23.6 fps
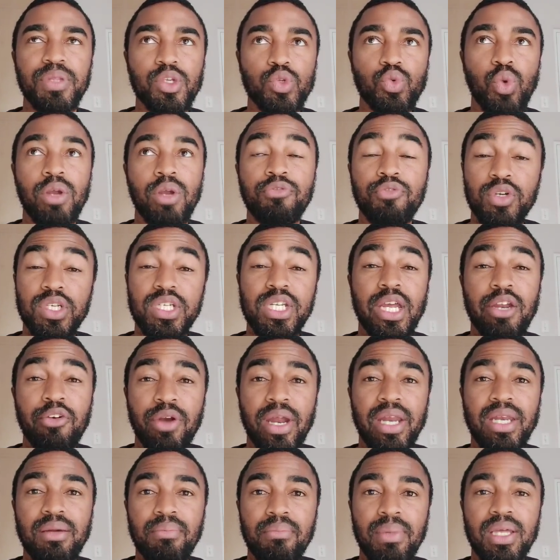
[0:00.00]
There's one for 10
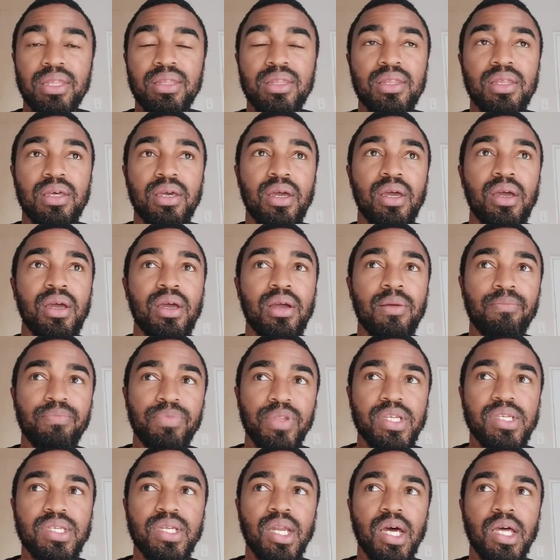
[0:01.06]
Rand a month.
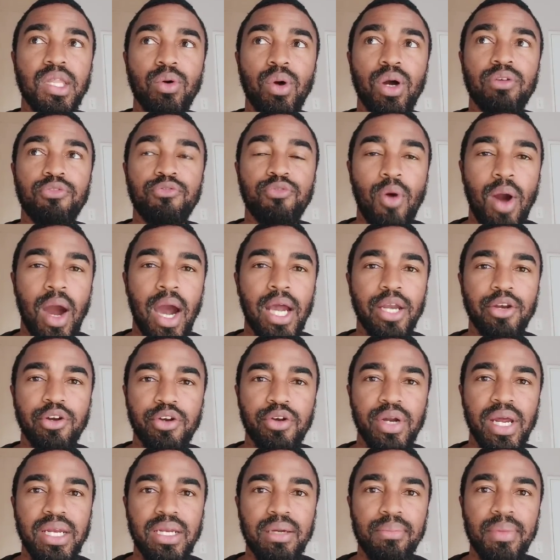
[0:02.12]
There's another one for 100
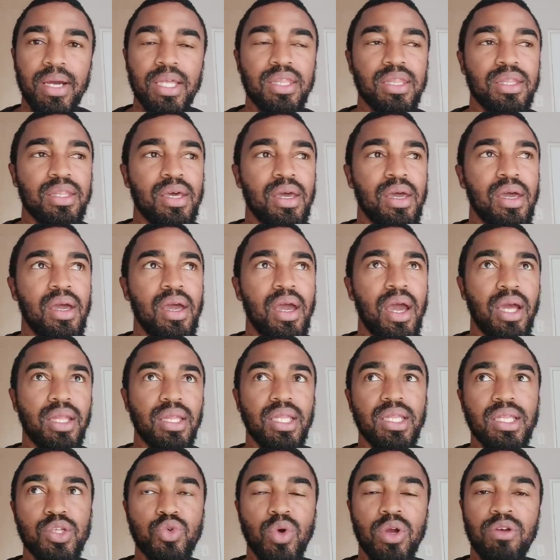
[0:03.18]
Rand a month. And
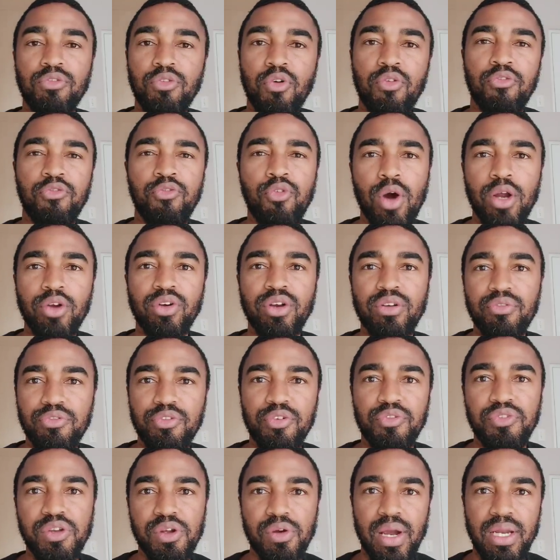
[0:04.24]
then there's one for
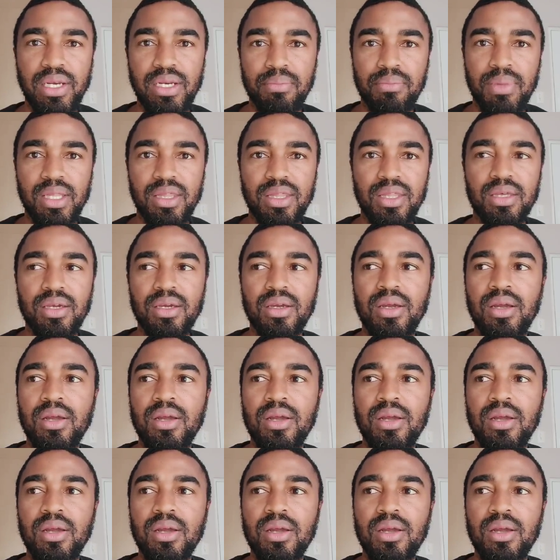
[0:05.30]
450 Rand a month.